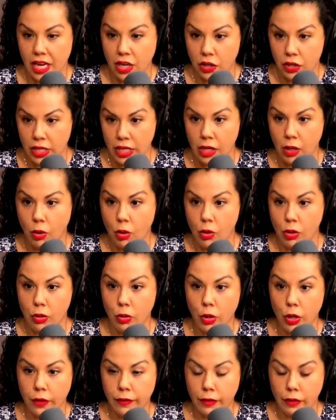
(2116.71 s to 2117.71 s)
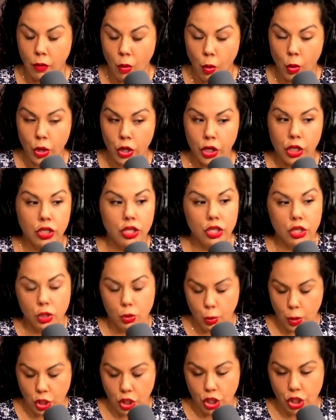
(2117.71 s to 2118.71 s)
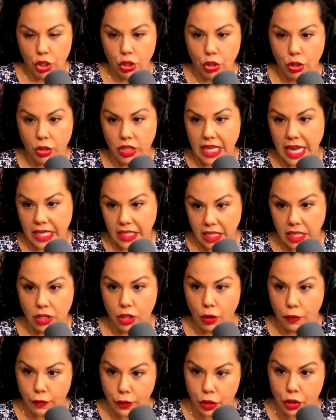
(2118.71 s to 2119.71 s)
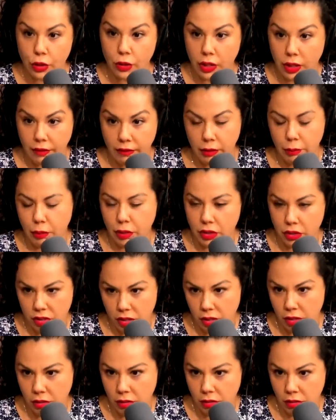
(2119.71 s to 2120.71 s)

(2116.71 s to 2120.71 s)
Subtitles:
you need a court order to switch those assets over to a living person.